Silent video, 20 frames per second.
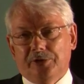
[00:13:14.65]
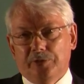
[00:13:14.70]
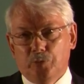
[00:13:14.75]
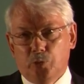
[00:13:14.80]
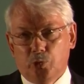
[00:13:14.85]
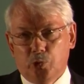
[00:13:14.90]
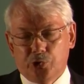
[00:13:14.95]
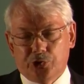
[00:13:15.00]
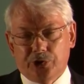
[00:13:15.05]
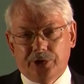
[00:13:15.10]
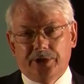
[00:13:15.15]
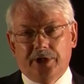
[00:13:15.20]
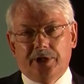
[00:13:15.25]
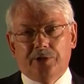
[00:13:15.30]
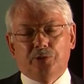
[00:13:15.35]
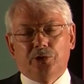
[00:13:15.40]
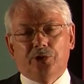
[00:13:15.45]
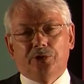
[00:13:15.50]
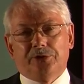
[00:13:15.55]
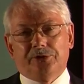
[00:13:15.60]
in water
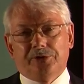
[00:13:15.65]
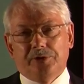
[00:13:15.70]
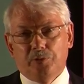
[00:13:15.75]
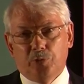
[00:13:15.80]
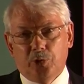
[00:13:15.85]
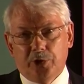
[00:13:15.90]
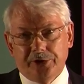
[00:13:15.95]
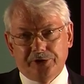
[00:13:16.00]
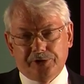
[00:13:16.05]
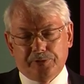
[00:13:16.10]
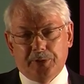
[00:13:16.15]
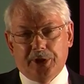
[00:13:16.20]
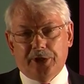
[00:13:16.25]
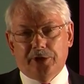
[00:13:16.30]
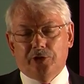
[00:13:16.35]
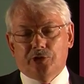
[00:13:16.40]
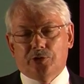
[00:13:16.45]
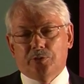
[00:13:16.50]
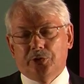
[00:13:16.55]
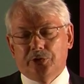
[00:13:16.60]
networks, in waste
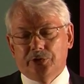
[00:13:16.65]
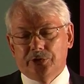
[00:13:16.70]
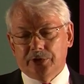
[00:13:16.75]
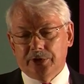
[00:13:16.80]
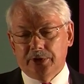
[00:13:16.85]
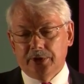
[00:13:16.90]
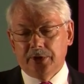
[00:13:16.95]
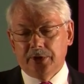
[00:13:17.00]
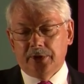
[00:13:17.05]
management,